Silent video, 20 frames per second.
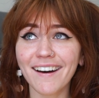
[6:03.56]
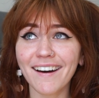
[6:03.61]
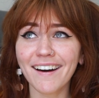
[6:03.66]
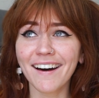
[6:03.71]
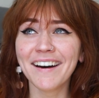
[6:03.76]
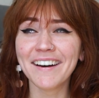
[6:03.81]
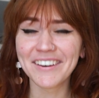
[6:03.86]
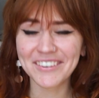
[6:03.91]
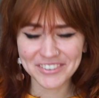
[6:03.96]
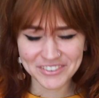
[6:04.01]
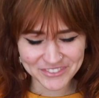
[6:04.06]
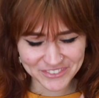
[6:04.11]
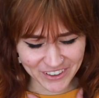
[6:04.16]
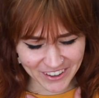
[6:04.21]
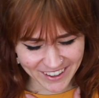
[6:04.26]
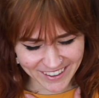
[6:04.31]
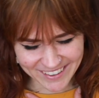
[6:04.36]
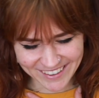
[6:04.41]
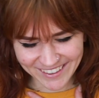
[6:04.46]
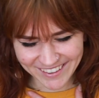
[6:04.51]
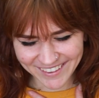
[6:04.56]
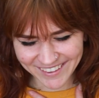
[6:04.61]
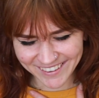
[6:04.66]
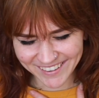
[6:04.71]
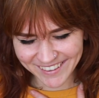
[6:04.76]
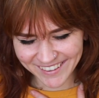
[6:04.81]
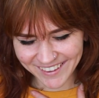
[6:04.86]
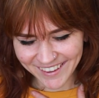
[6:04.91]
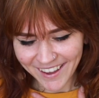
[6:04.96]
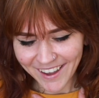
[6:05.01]
Oh my god.
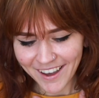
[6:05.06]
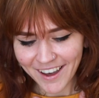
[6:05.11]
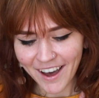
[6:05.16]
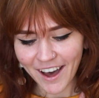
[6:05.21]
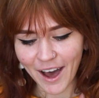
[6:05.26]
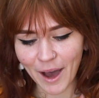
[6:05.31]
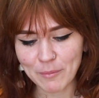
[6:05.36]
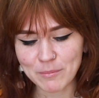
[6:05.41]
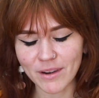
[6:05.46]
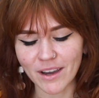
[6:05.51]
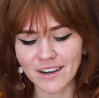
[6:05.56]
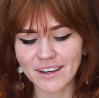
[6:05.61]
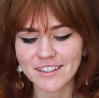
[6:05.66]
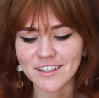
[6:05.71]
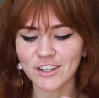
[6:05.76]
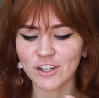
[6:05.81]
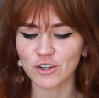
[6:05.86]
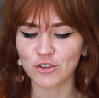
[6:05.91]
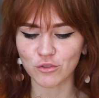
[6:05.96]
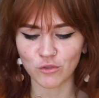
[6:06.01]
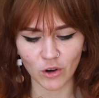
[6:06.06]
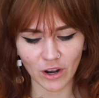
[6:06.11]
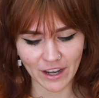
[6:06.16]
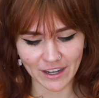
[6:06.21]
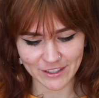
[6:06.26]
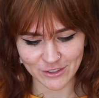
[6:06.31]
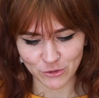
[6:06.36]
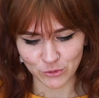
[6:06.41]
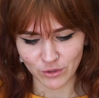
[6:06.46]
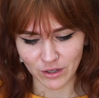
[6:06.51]
I'm not gonna
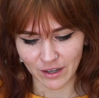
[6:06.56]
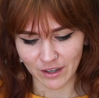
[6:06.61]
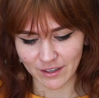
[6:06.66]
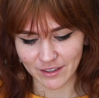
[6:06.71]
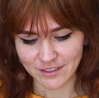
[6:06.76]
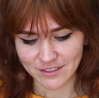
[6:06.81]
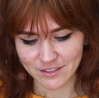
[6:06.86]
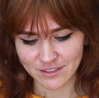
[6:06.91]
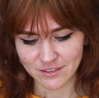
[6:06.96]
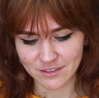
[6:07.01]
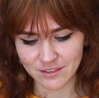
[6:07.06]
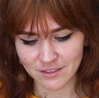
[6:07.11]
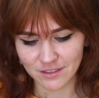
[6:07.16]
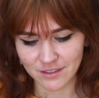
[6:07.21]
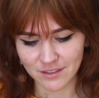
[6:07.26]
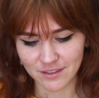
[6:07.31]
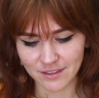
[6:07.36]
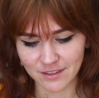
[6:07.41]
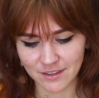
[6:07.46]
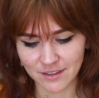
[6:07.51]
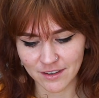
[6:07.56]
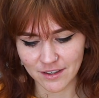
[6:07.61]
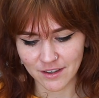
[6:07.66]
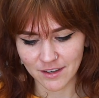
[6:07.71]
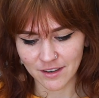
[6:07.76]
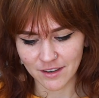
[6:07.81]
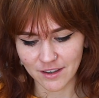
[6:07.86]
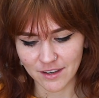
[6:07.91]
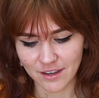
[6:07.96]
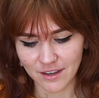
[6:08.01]
cry, you guys,
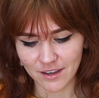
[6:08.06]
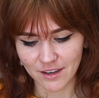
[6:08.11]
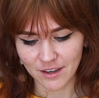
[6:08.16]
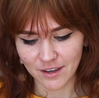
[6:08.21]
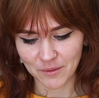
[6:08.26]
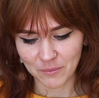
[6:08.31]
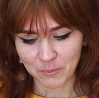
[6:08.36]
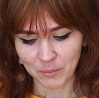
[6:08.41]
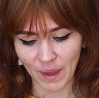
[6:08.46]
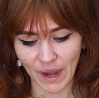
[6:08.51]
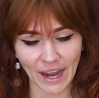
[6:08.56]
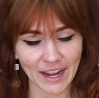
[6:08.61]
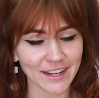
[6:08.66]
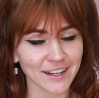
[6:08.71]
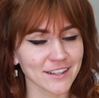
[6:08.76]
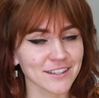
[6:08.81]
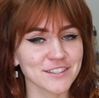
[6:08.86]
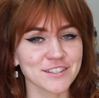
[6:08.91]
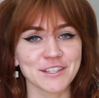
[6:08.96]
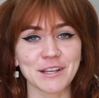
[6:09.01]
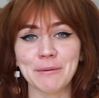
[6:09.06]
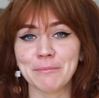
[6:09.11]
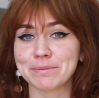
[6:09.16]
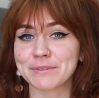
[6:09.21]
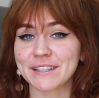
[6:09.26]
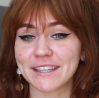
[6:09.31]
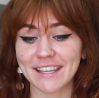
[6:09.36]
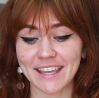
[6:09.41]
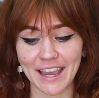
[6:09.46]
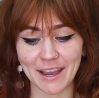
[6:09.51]
but I
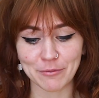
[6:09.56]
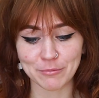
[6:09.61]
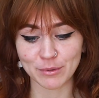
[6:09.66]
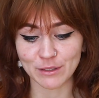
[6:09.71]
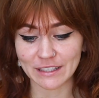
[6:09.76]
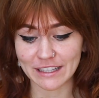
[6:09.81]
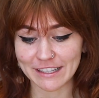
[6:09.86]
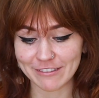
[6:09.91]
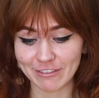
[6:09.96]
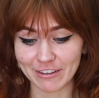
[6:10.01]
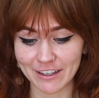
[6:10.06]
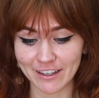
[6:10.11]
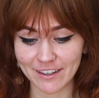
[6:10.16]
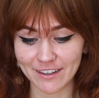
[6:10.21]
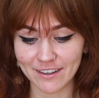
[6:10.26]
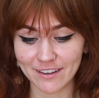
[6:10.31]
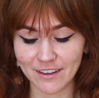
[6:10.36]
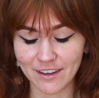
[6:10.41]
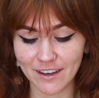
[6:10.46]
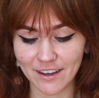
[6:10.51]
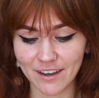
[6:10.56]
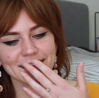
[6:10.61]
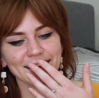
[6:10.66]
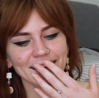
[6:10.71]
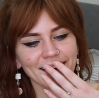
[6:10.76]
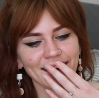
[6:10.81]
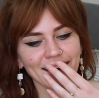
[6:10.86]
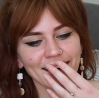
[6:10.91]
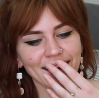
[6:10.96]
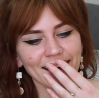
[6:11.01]
simply can't believe it.
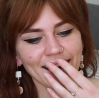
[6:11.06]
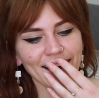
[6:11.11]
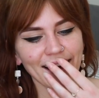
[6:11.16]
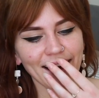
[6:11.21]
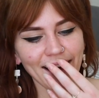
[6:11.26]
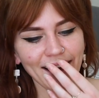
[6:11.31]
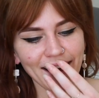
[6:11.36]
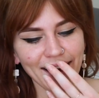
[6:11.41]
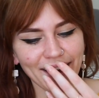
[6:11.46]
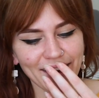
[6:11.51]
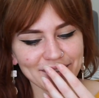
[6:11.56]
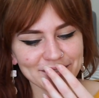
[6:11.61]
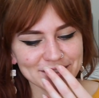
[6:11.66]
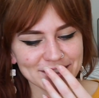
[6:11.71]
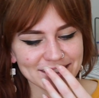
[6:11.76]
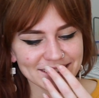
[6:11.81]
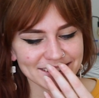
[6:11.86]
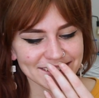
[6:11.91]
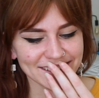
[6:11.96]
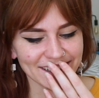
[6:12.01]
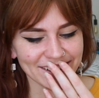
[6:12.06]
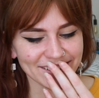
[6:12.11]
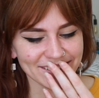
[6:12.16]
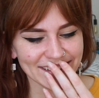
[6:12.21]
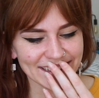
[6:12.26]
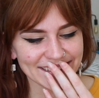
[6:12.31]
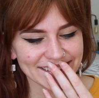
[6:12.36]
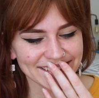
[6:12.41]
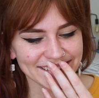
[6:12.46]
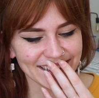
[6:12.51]
Oh,
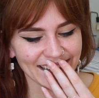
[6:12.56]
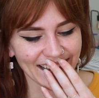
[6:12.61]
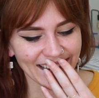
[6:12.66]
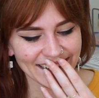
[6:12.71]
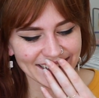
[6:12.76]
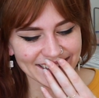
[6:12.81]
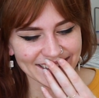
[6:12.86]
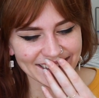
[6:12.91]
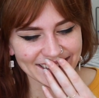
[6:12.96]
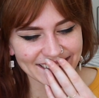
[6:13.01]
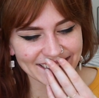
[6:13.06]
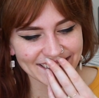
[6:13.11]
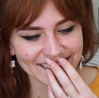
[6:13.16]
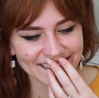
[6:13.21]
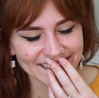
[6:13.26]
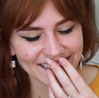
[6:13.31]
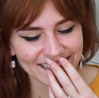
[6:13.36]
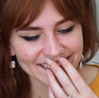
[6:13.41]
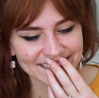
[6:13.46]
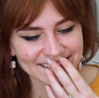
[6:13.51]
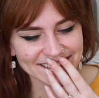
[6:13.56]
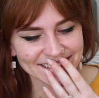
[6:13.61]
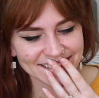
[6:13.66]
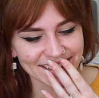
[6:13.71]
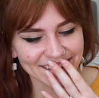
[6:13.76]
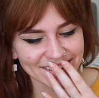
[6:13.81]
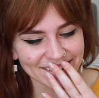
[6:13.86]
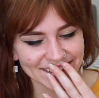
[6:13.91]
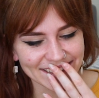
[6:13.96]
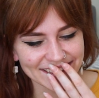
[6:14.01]
I'm just
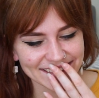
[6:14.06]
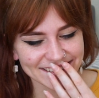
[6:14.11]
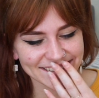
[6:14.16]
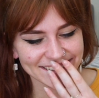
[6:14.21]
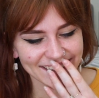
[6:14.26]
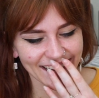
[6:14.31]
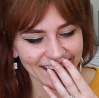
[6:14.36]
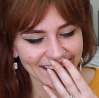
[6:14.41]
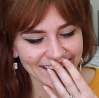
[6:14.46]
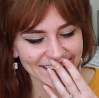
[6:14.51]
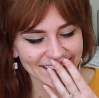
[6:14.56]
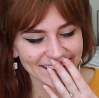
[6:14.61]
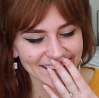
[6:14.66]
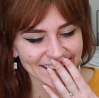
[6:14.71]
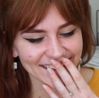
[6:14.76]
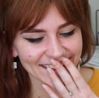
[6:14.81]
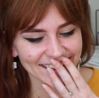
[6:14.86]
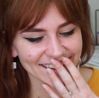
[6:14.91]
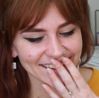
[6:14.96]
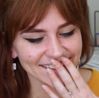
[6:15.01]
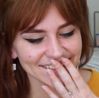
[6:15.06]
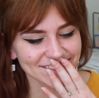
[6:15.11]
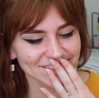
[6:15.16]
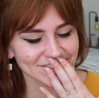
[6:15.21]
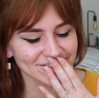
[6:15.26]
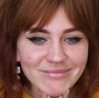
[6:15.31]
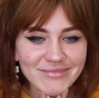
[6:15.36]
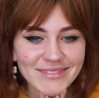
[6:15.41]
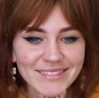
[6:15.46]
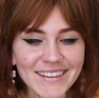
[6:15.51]
so excited. That's so exciting.
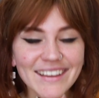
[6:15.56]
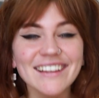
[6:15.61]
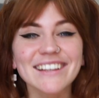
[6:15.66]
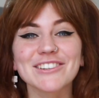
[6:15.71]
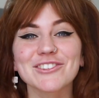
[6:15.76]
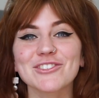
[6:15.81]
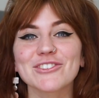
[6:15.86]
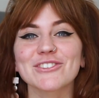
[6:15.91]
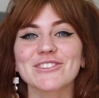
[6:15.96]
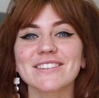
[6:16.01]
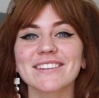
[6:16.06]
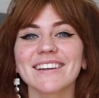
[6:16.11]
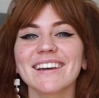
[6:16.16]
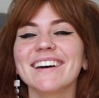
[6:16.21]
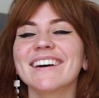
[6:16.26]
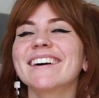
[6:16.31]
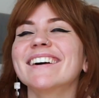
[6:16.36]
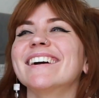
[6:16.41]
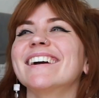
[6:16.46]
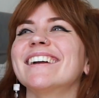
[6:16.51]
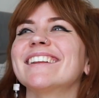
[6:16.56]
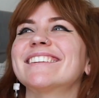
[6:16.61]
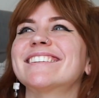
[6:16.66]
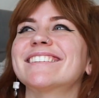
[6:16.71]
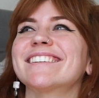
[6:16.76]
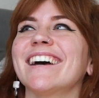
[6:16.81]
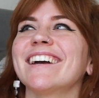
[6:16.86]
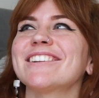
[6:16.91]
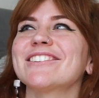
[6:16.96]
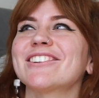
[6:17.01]
It's just, it's
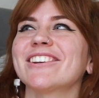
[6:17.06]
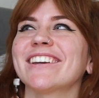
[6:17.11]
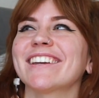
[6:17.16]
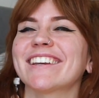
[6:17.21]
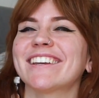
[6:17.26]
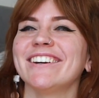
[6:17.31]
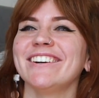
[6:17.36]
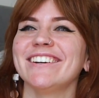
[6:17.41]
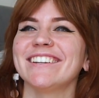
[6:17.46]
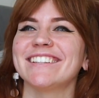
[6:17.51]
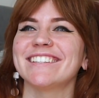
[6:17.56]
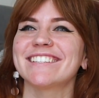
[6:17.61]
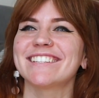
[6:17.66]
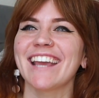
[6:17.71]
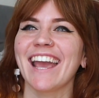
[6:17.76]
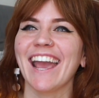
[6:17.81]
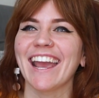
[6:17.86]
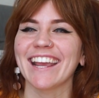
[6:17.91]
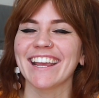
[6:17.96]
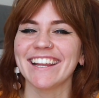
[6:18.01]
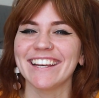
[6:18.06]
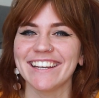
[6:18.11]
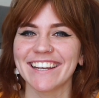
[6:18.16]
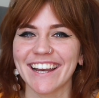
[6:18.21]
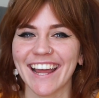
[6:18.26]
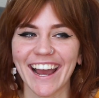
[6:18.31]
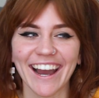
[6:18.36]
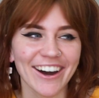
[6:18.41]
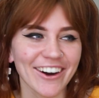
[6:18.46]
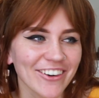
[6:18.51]
such a good day
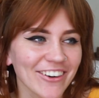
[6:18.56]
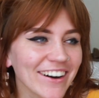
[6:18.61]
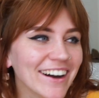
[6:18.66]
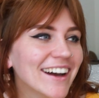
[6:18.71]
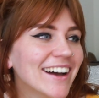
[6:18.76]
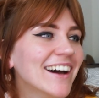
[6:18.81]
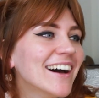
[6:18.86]
now.